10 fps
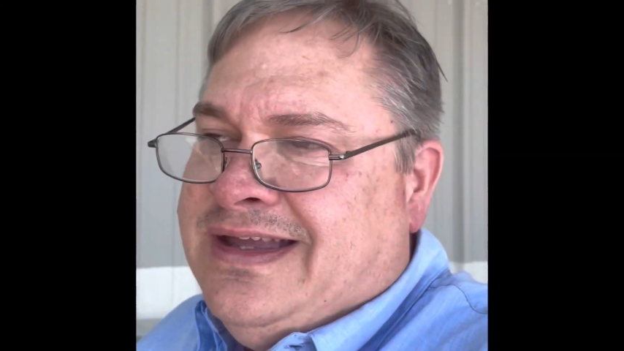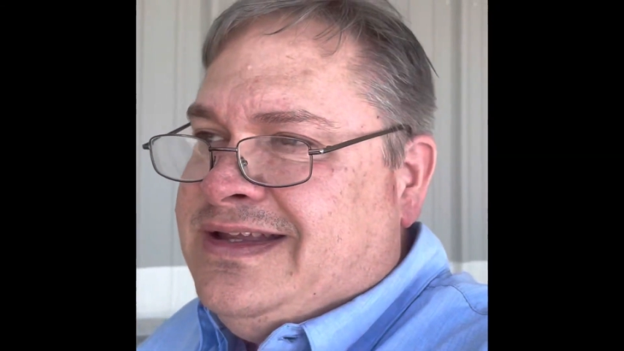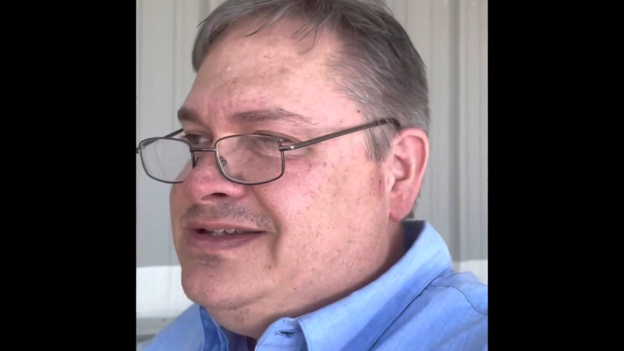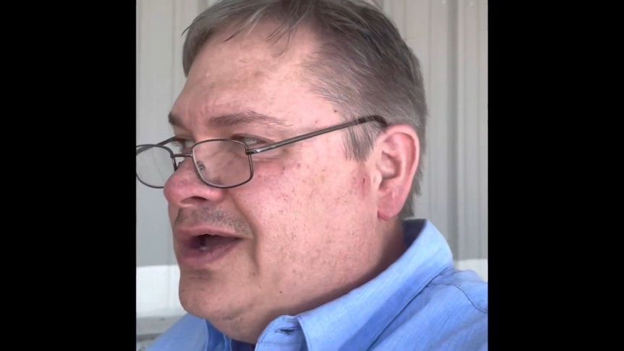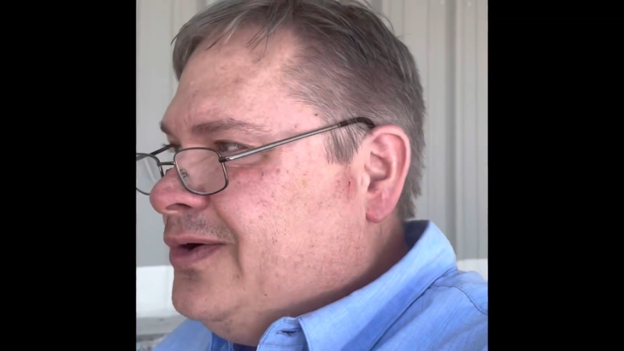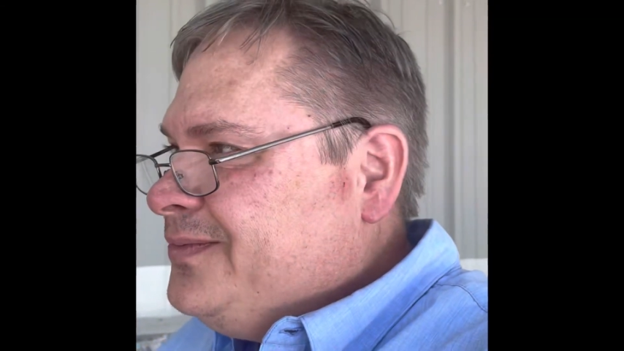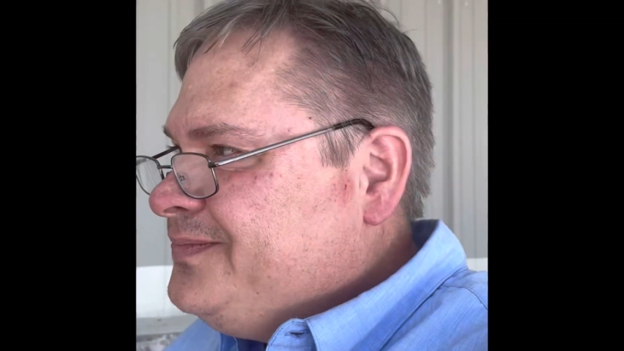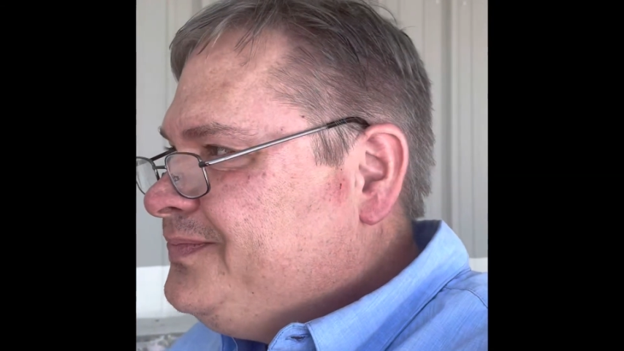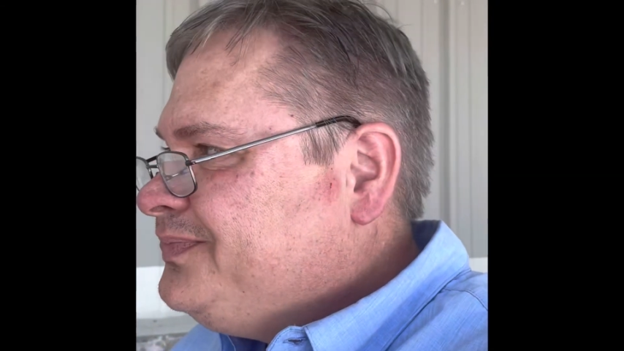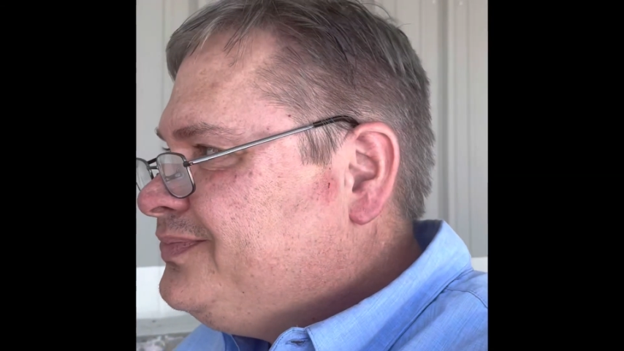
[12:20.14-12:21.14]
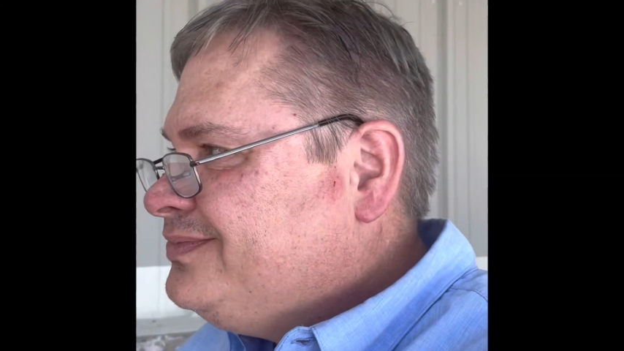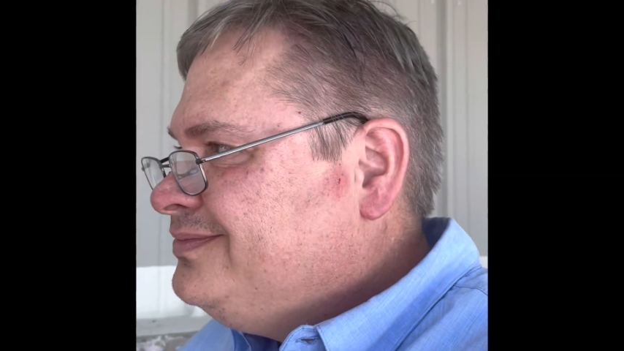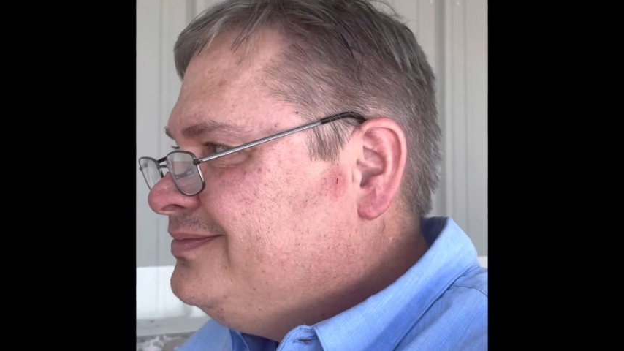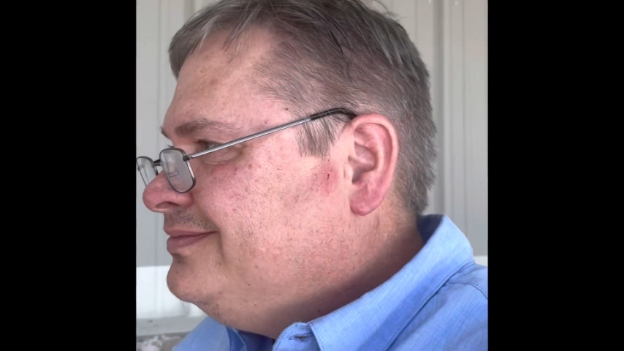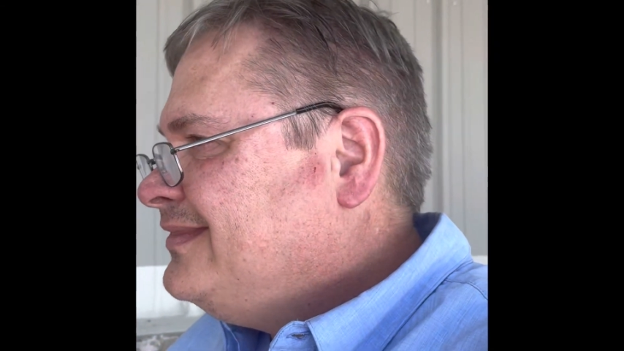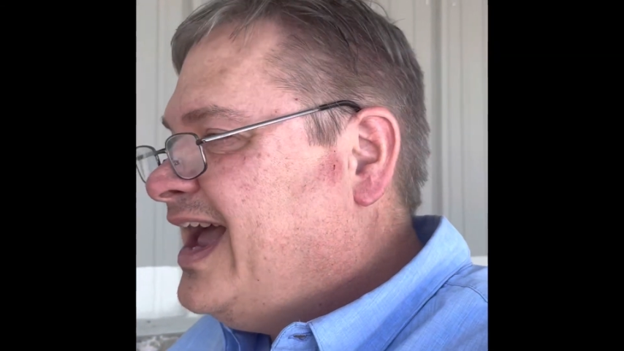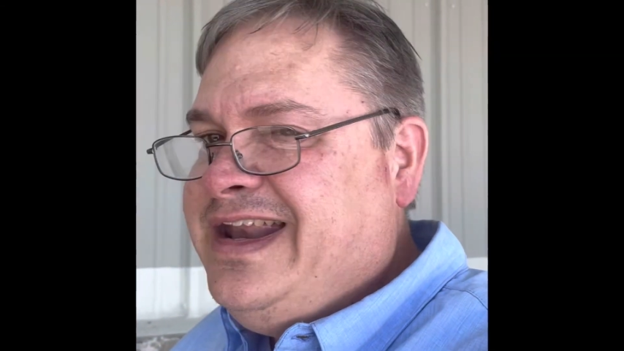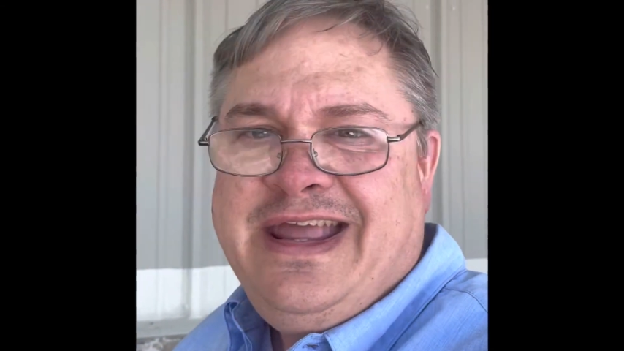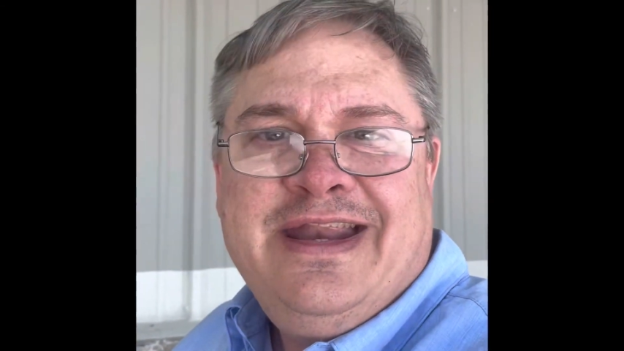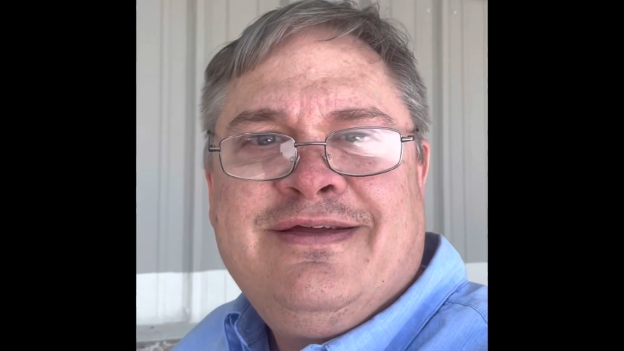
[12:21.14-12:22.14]
so I
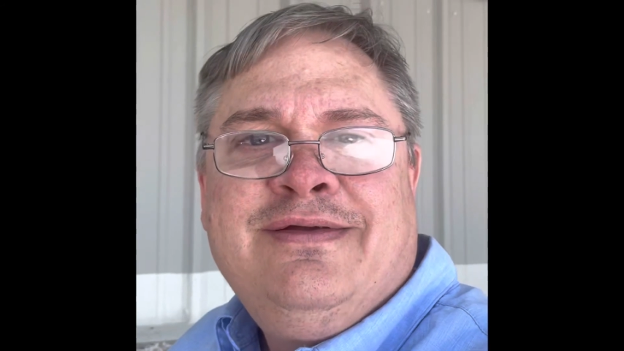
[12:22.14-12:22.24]
did.